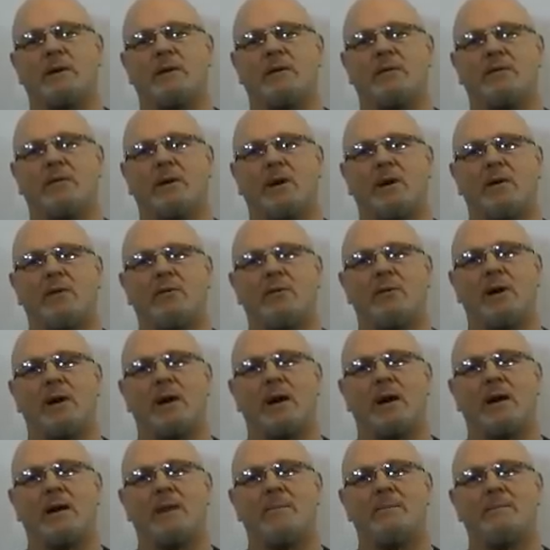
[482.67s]

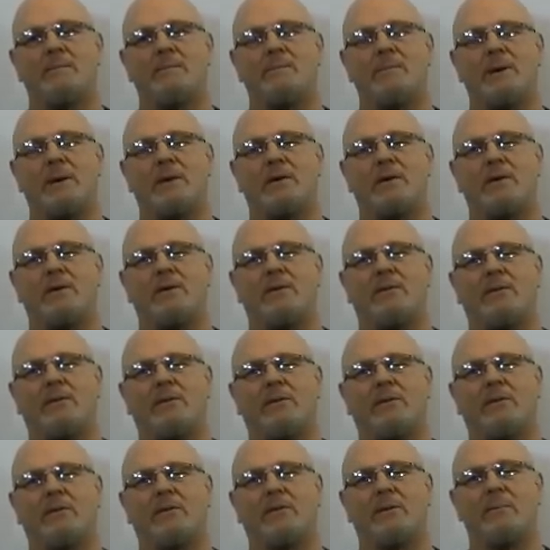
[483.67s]
So, because
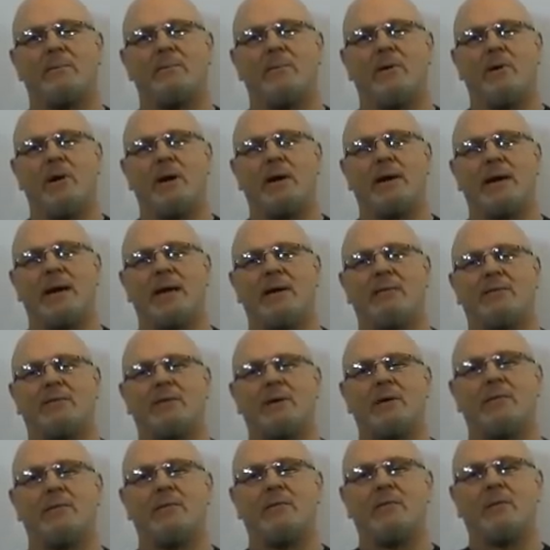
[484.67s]
the mind has
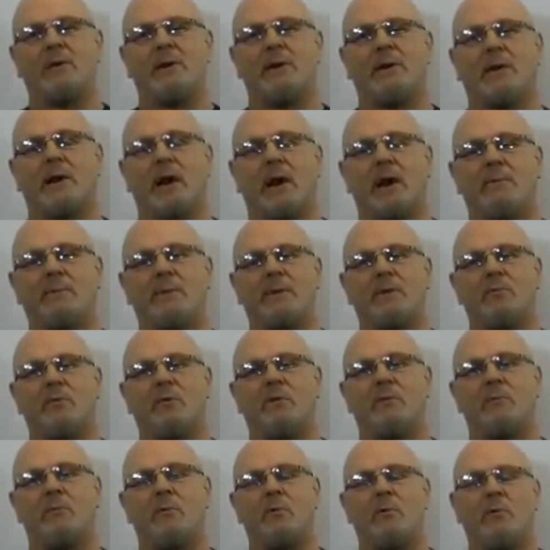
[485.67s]
difficulty coping
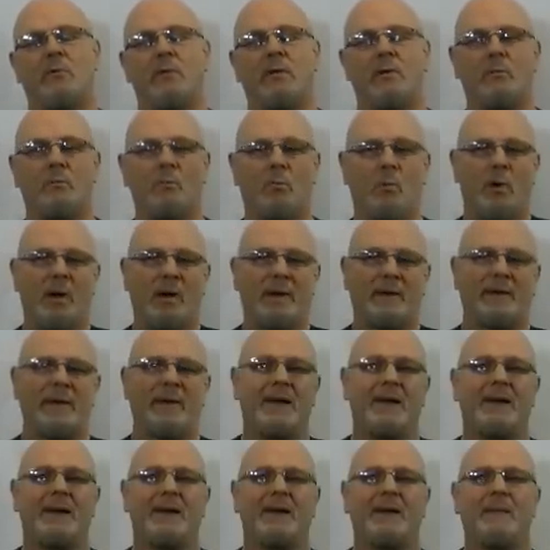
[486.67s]
with more than
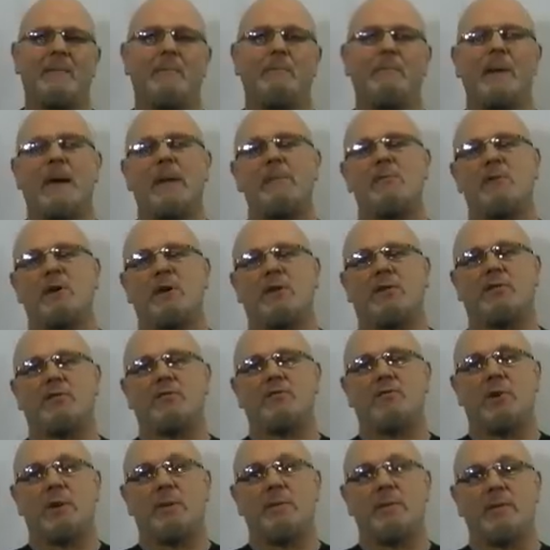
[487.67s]
one memory
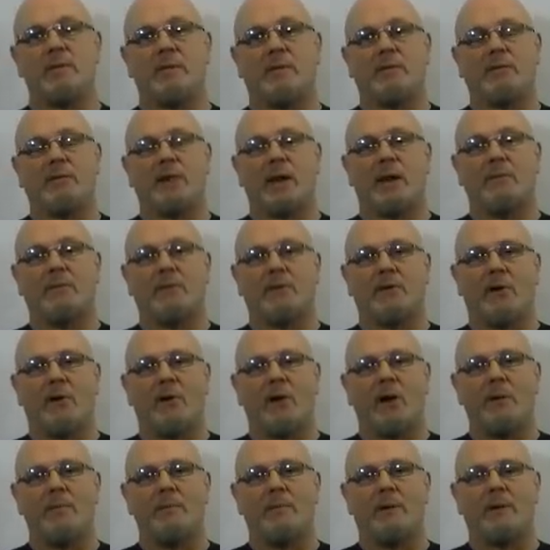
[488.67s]
stream at the same
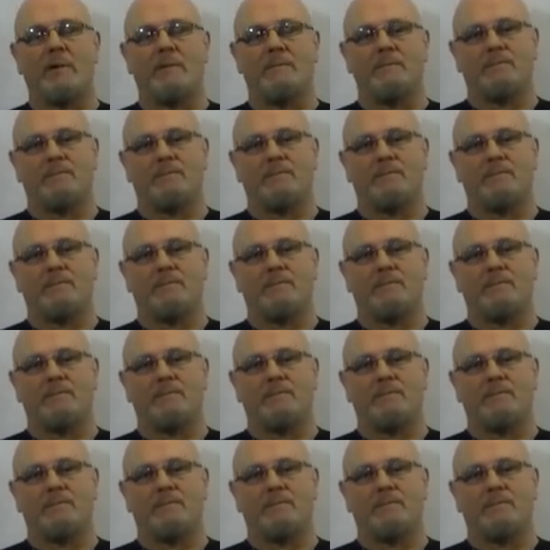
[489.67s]
time.